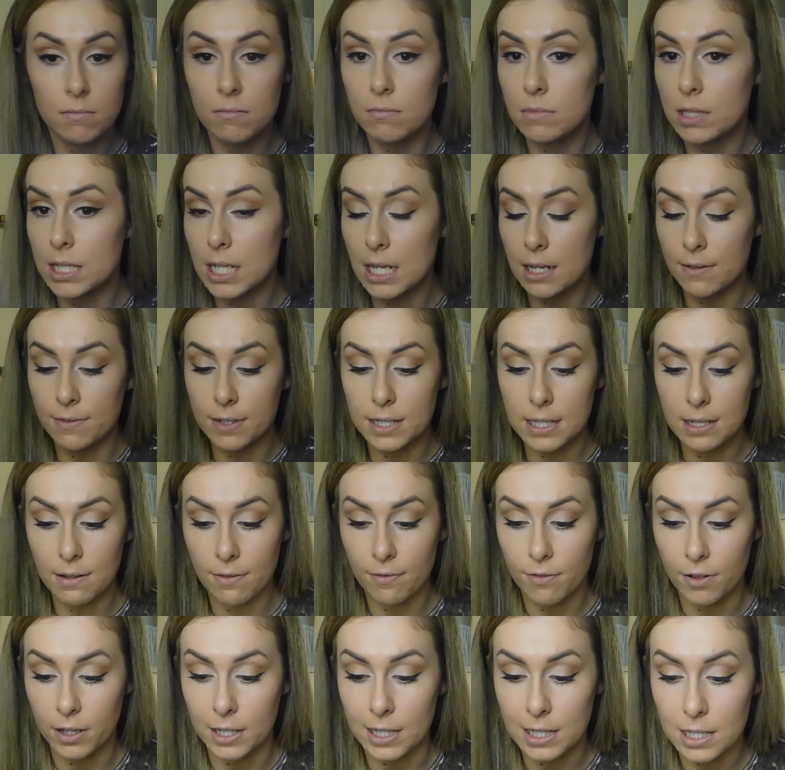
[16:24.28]
deal of a
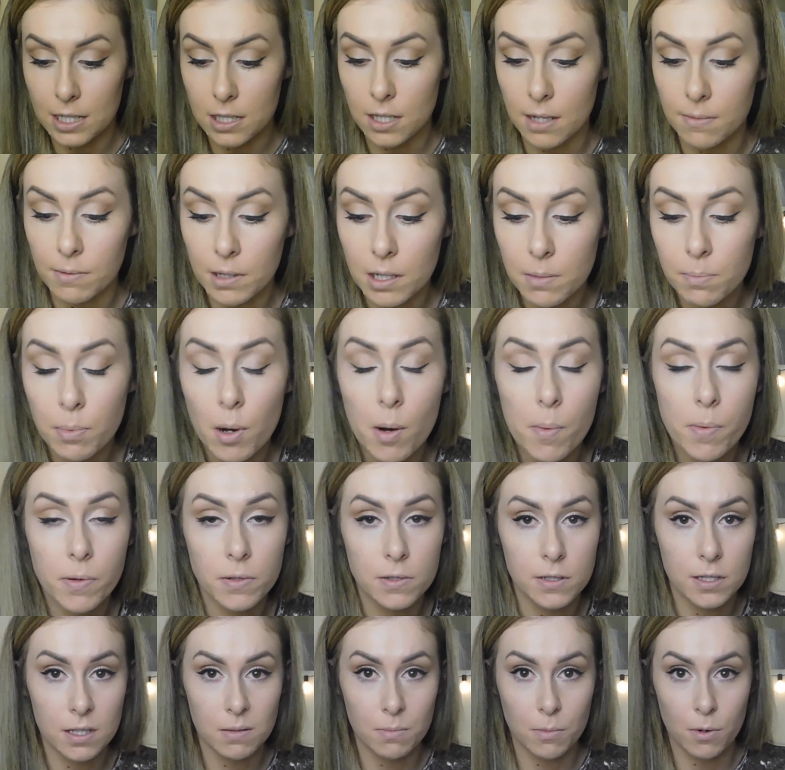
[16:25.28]
difference. So I'm going to pop
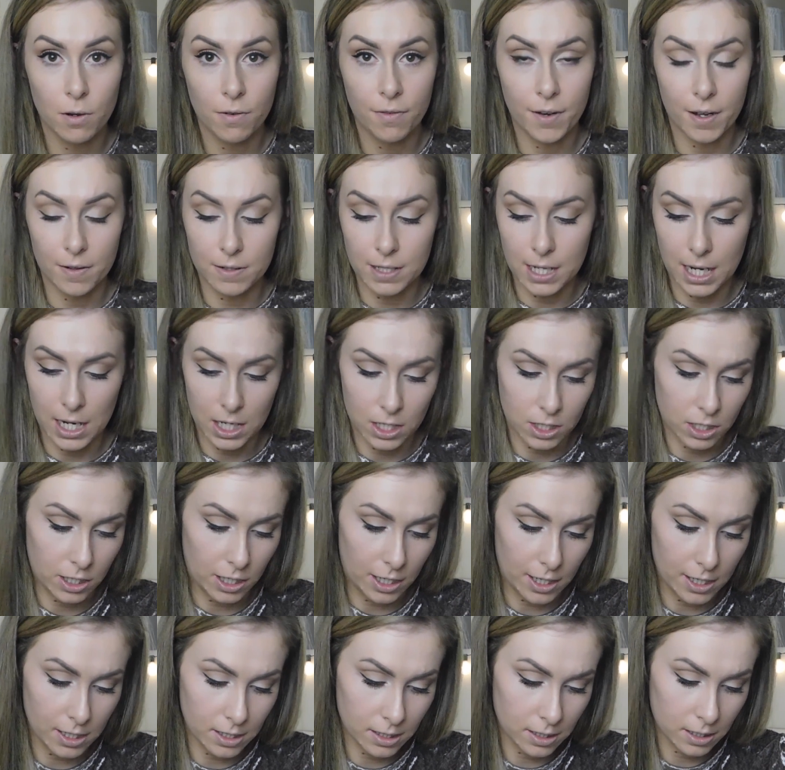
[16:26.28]
on some more
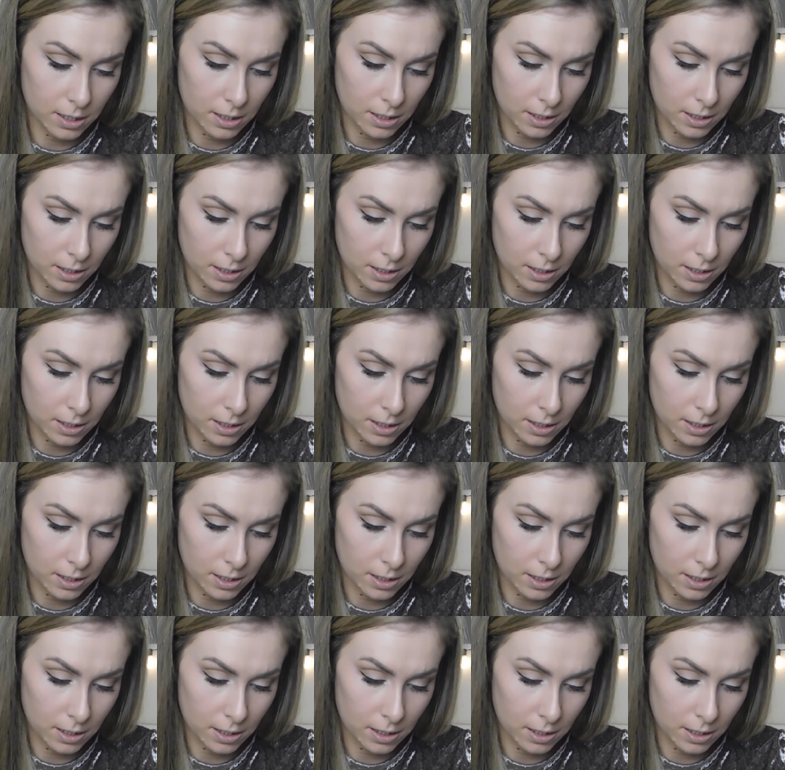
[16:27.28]
foundation